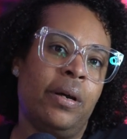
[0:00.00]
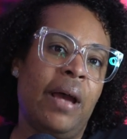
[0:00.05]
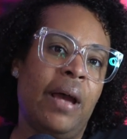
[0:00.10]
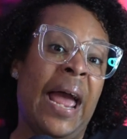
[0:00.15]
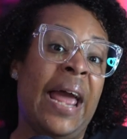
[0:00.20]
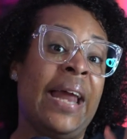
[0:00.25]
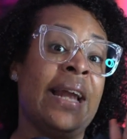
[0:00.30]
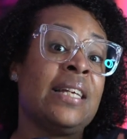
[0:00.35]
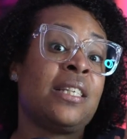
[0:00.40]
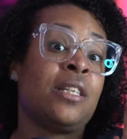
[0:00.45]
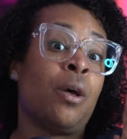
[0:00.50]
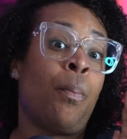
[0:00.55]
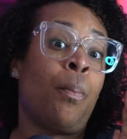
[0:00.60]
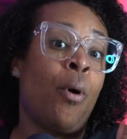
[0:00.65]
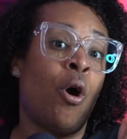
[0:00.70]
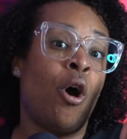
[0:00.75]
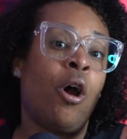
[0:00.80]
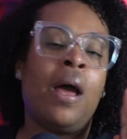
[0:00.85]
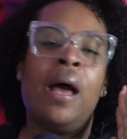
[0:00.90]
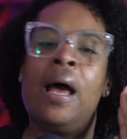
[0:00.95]
and it's a
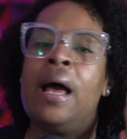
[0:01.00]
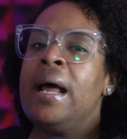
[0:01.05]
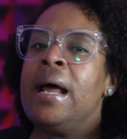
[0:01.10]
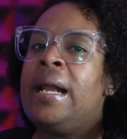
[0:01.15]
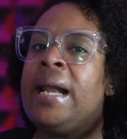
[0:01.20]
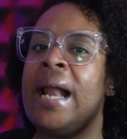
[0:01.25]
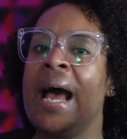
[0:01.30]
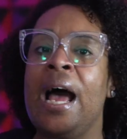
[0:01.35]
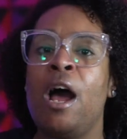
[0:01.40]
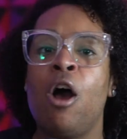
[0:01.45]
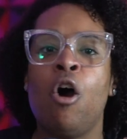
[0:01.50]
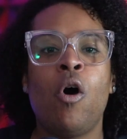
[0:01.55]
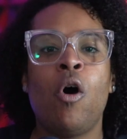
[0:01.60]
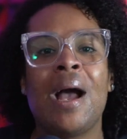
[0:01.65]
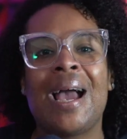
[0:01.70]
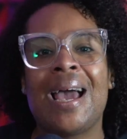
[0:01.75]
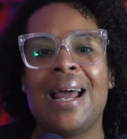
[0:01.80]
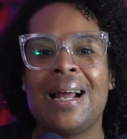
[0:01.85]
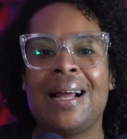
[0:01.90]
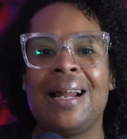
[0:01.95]
part, not, oh,
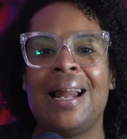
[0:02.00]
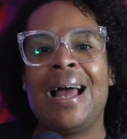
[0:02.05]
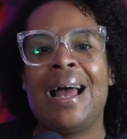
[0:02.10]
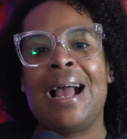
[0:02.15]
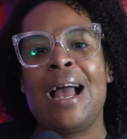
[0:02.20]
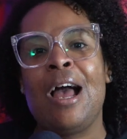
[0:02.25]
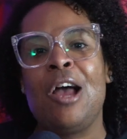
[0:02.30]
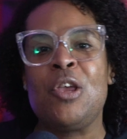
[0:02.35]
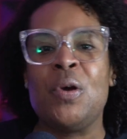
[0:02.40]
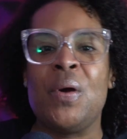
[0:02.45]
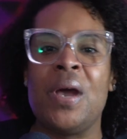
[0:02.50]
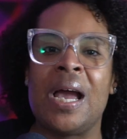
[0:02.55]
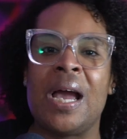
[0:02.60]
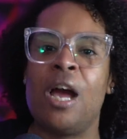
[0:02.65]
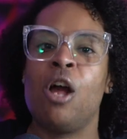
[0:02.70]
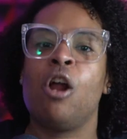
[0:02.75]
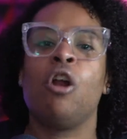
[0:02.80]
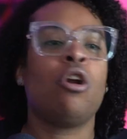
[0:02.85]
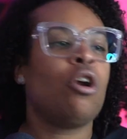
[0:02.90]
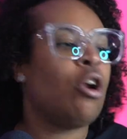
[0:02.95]
I got to clock out. You ain't
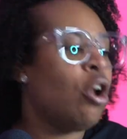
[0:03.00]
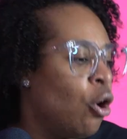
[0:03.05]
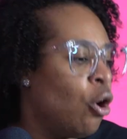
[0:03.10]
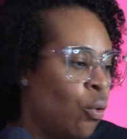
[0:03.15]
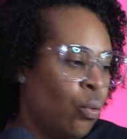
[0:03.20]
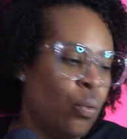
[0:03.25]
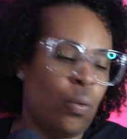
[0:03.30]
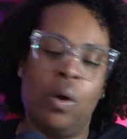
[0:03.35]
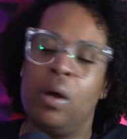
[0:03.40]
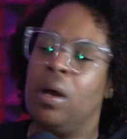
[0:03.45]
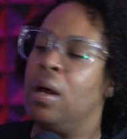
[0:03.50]
got, no.